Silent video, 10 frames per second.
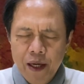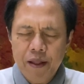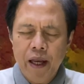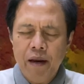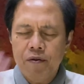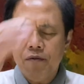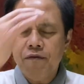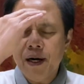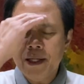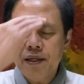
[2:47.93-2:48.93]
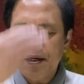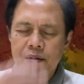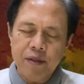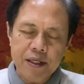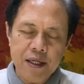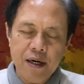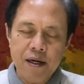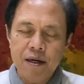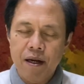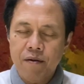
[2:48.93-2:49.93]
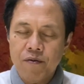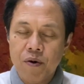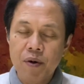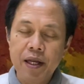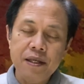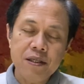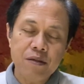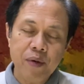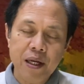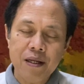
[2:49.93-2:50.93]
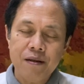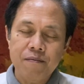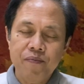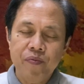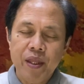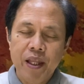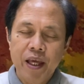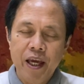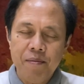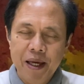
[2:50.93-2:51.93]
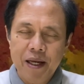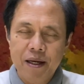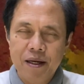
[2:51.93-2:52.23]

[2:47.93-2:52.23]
In the name of the Father, and of the Son, and of the Holy Spirit. Amen.